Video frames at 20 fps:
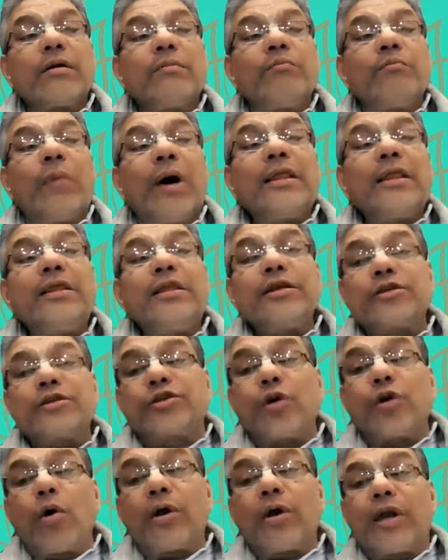Madhya
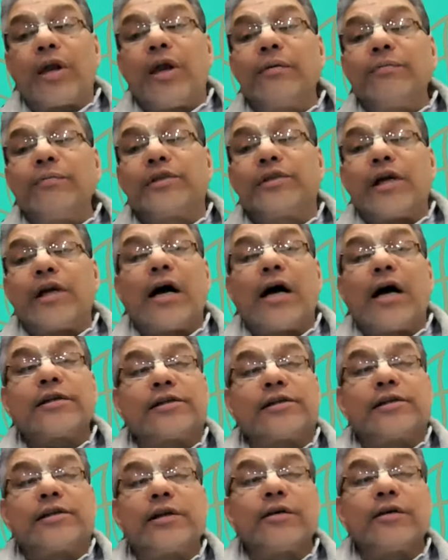Saukyam Cha
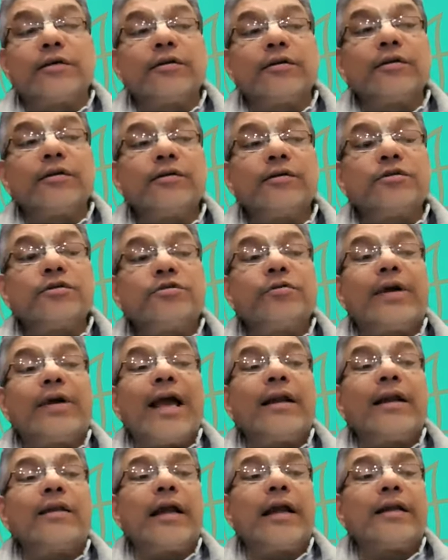Asya, to
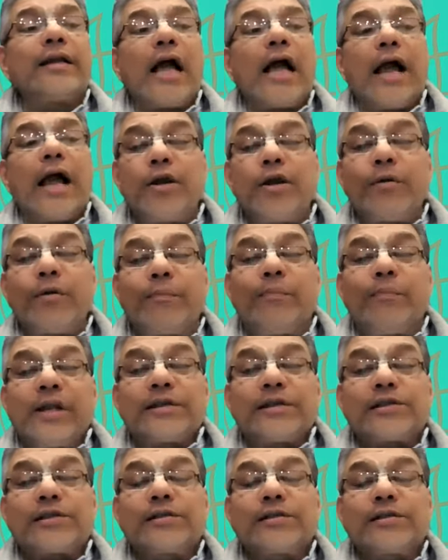get that kind of
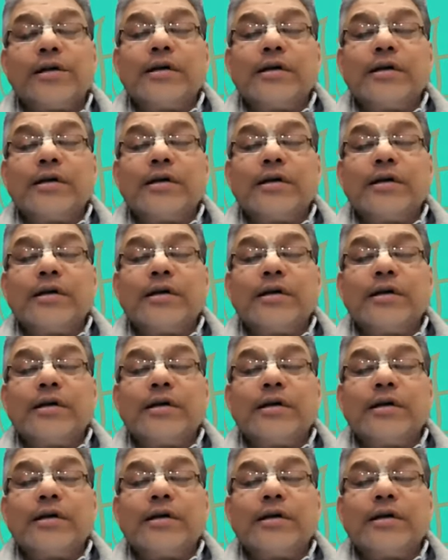bliss